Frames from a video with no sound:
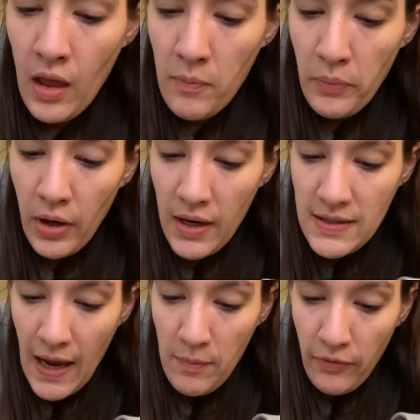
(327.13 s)
put a
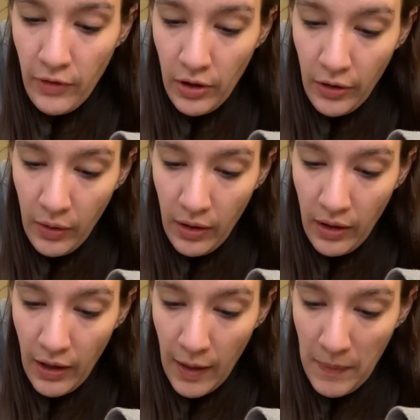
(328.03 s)
dab of glue
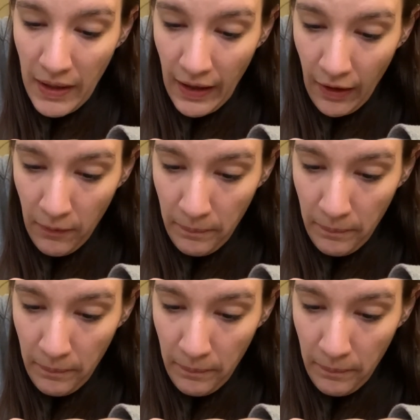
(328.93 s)
on my nail,